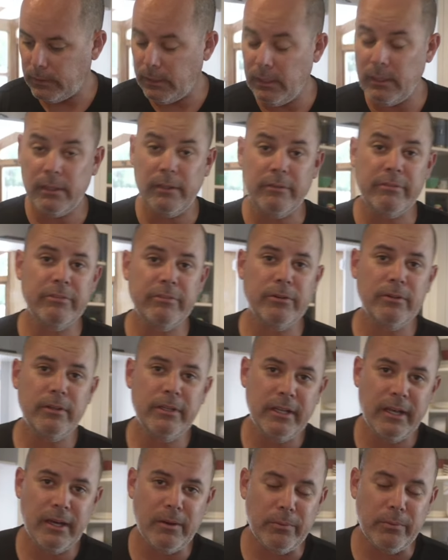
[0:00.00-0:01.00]
It's
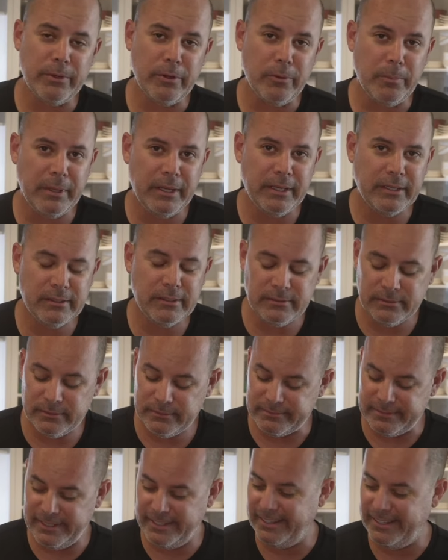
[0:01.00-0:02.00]
certainly not real bacon,
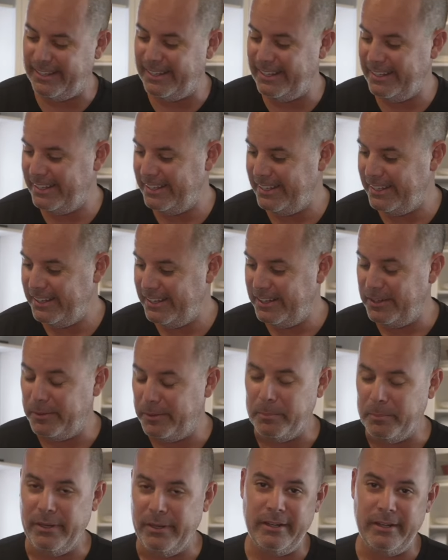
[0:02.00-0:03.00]

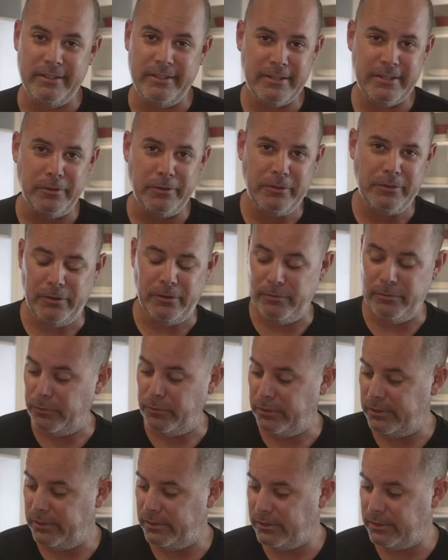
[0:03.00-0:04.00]
but it's healthier
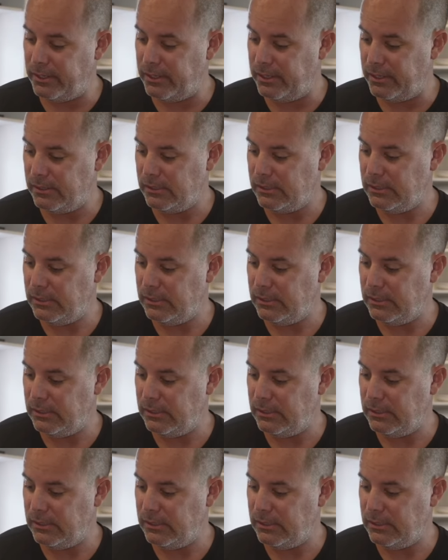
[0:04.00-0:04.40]
for you, okay?